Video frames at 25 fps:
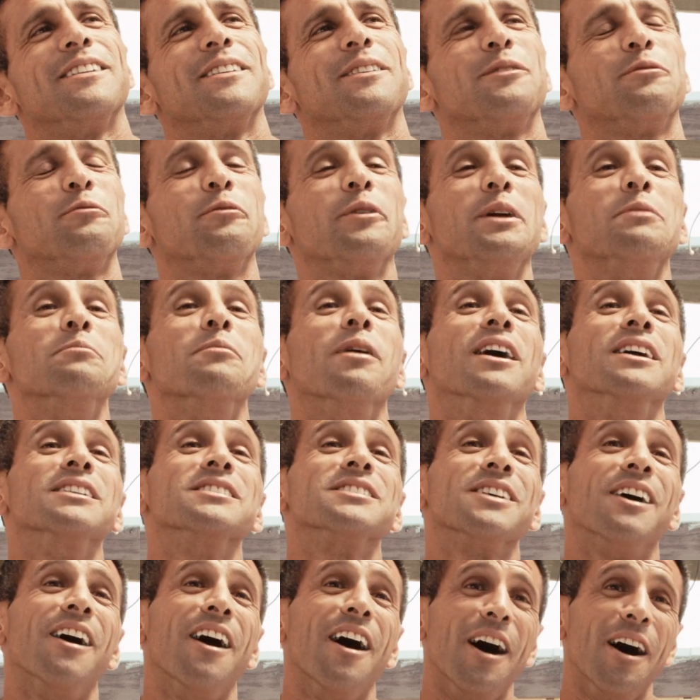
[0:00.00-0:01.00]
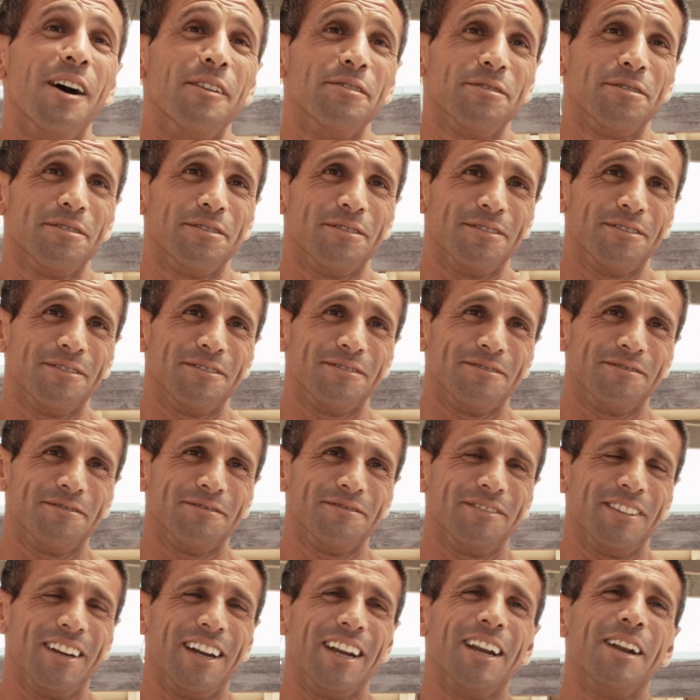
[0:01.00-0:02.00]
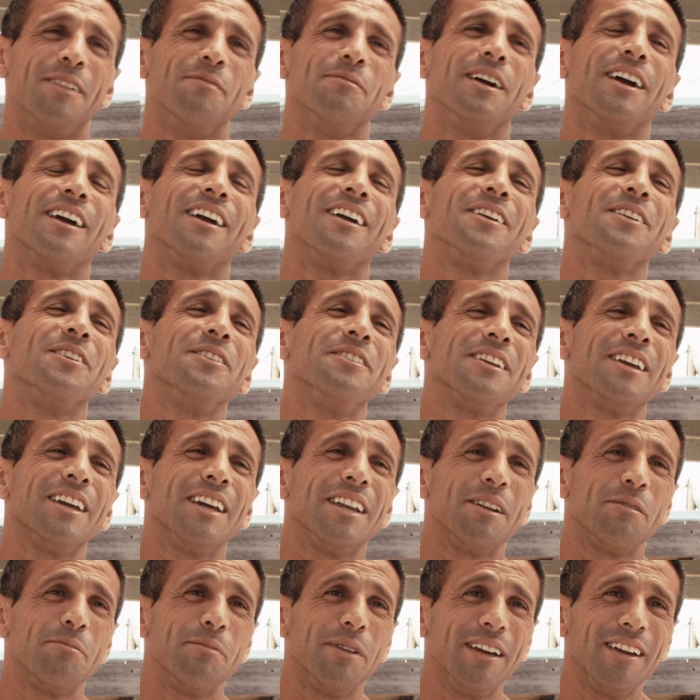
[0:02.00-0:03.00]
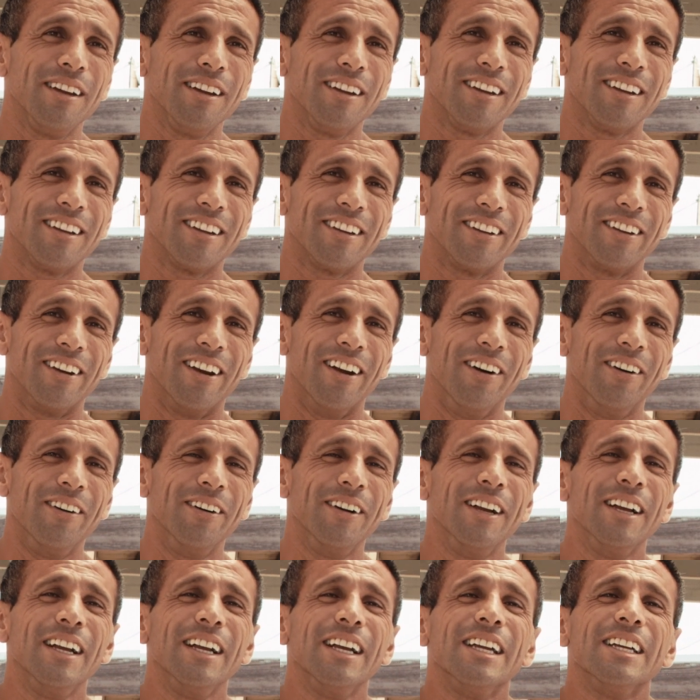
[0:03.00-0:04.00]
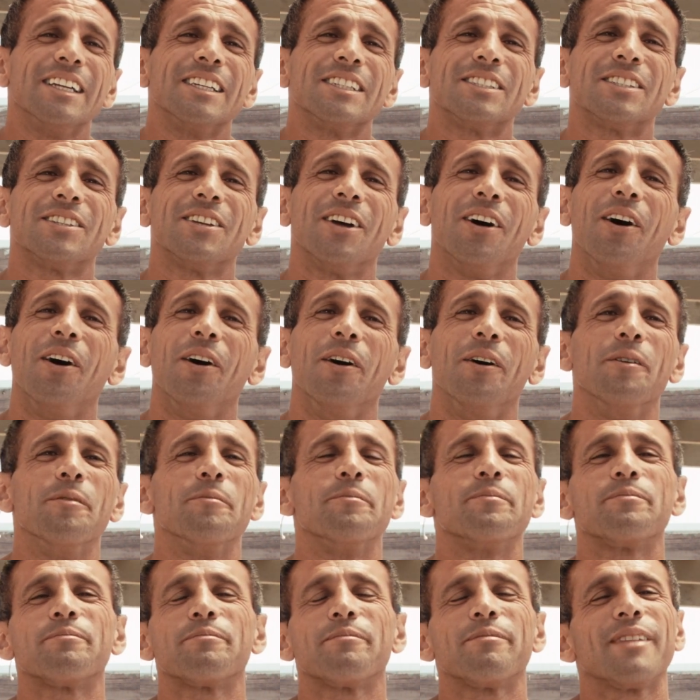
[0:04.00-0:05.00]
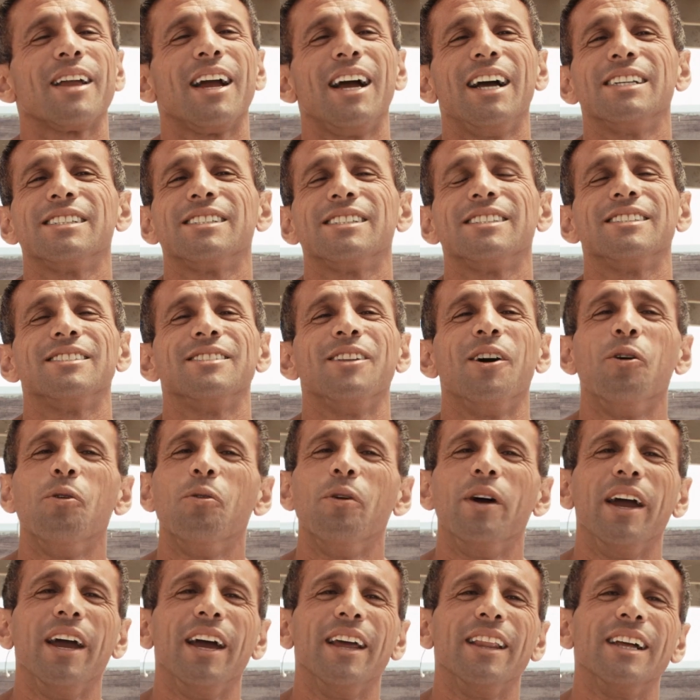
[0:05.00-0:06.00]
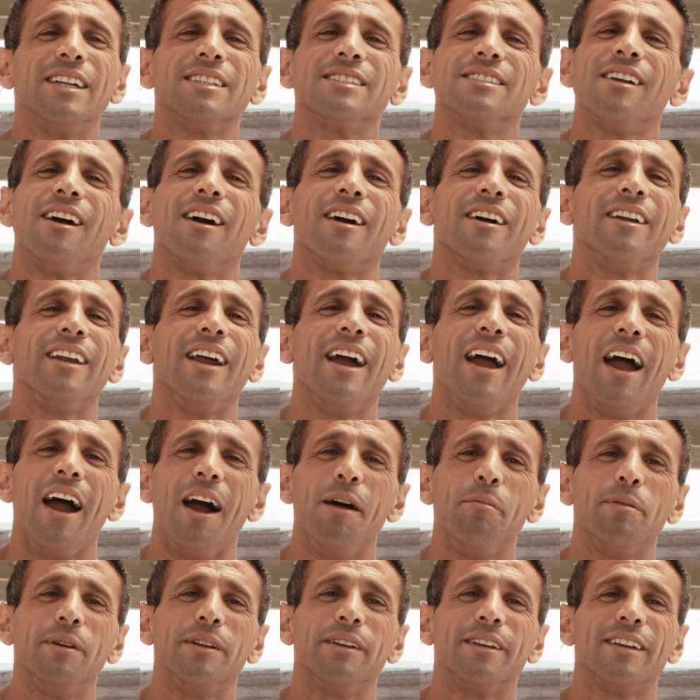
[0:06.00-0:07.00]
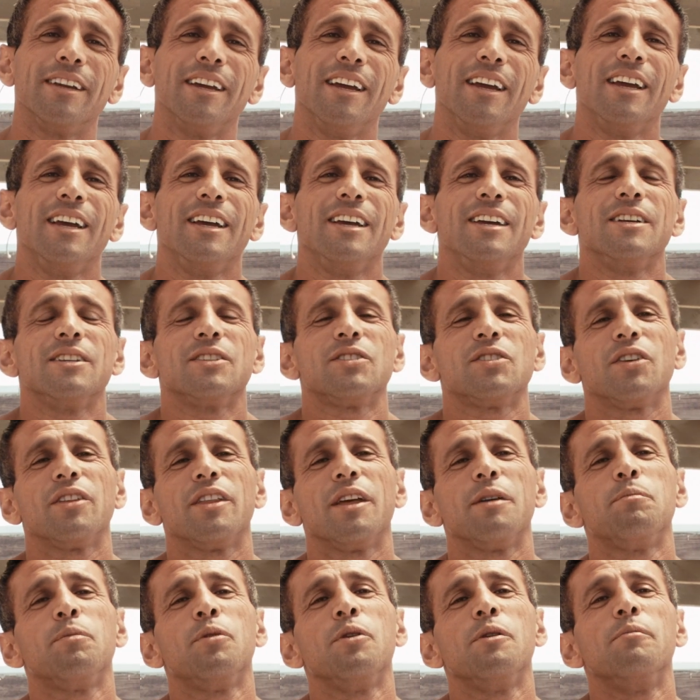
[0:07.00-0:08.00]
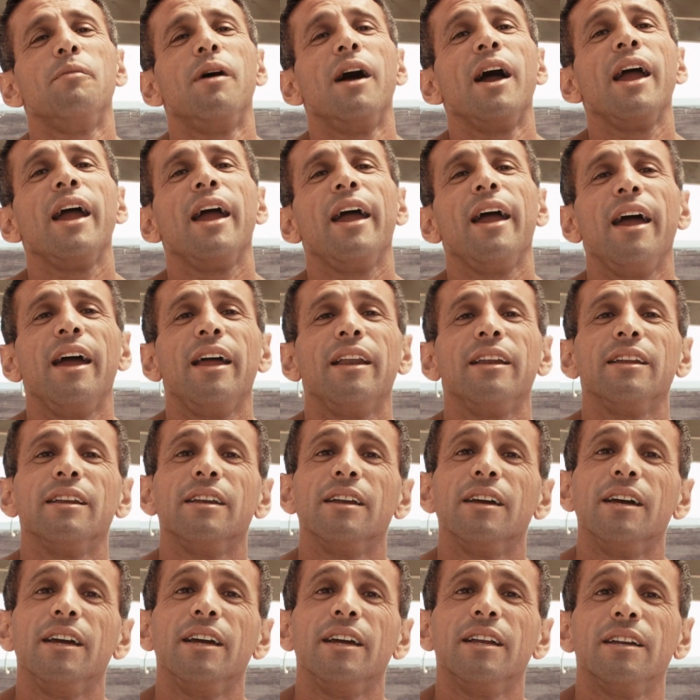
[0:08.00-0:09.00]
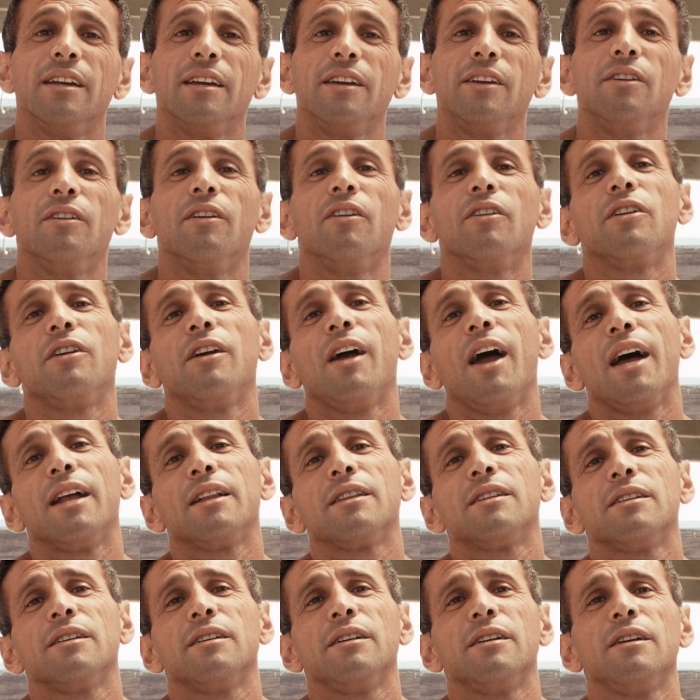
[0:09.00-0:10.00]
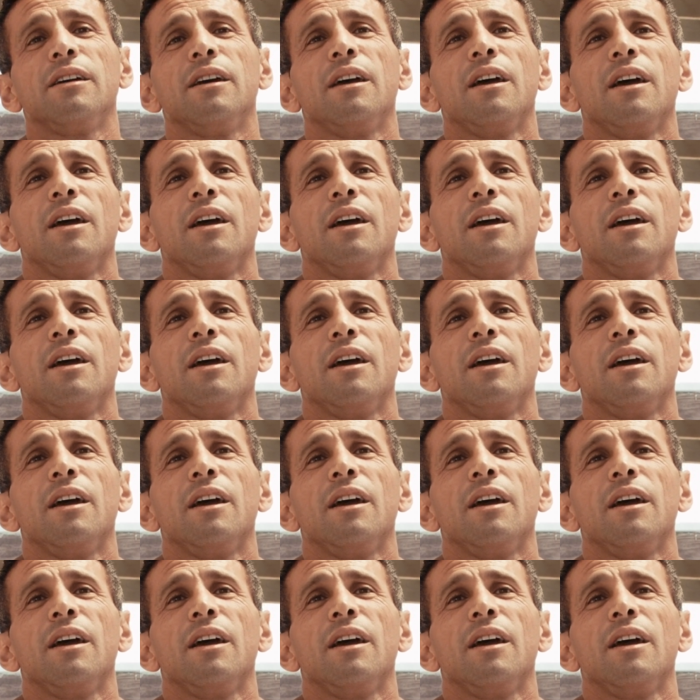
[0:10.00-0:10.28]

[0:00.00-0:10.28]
3 months off. And I'm like, are you kidding me? So I says, no way, that's not going to happen. So they put my hand in a you have to,